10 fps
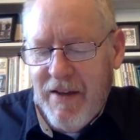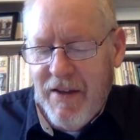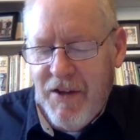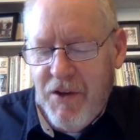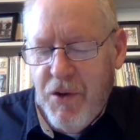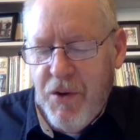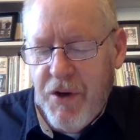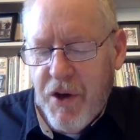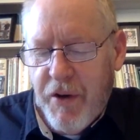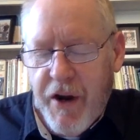
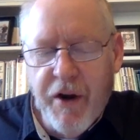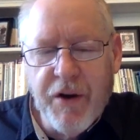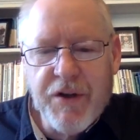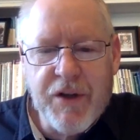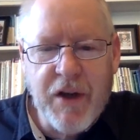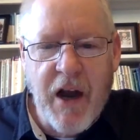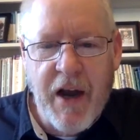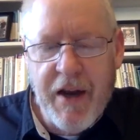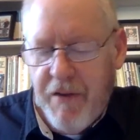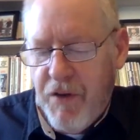your years,
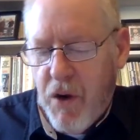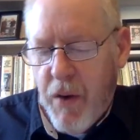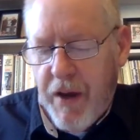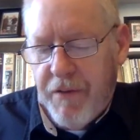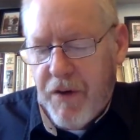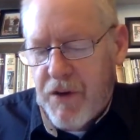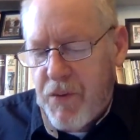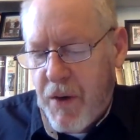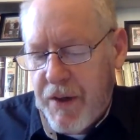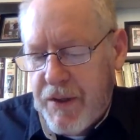God, have no end, verse
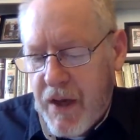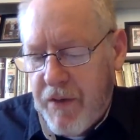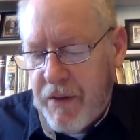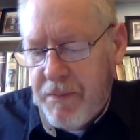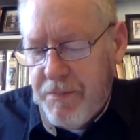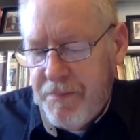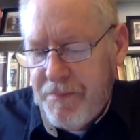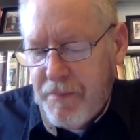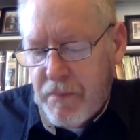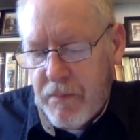27.
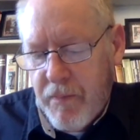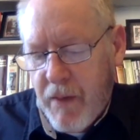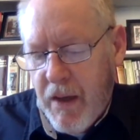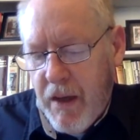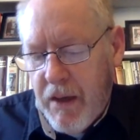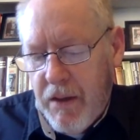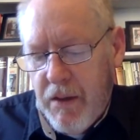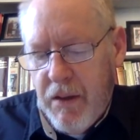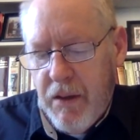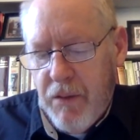And
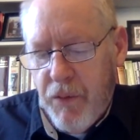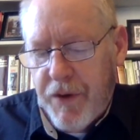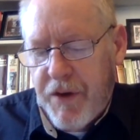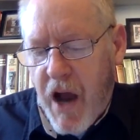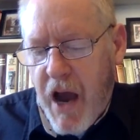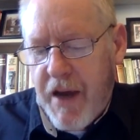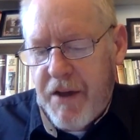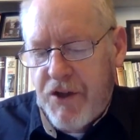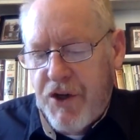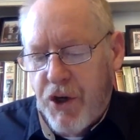with God,
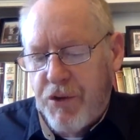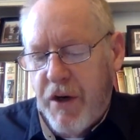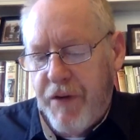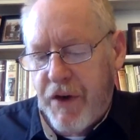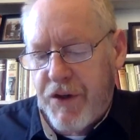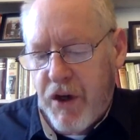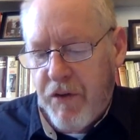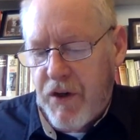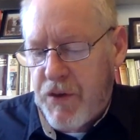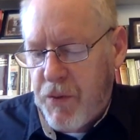the children of your
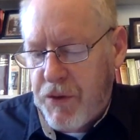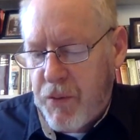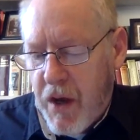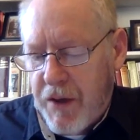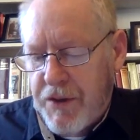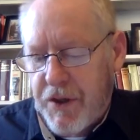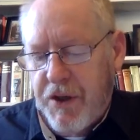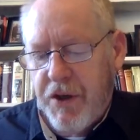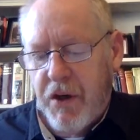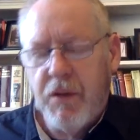servants will dwell
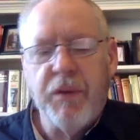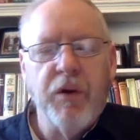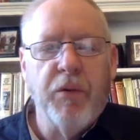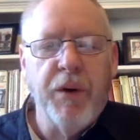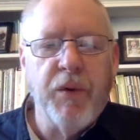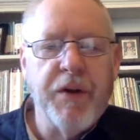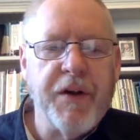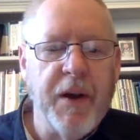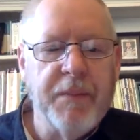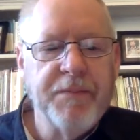secure. We will be with
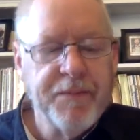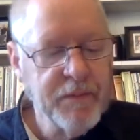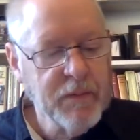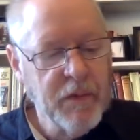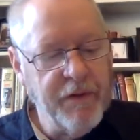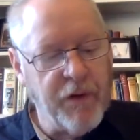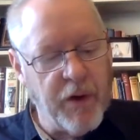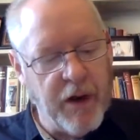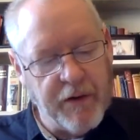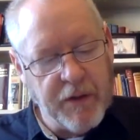him
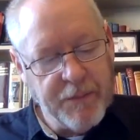forever.